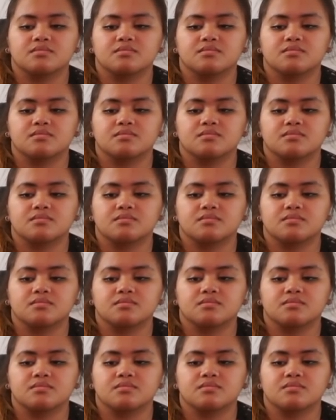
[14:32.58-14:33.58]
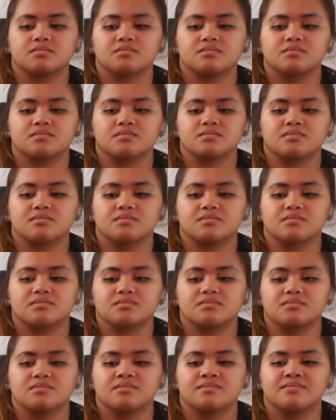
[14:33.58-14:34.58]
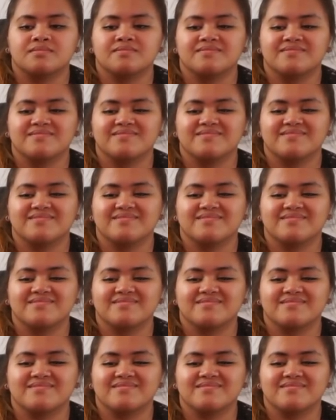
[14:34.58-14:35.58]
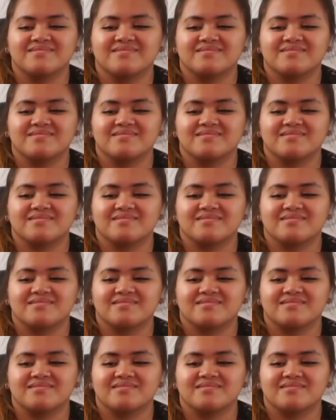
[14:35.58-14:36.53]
(not speaking)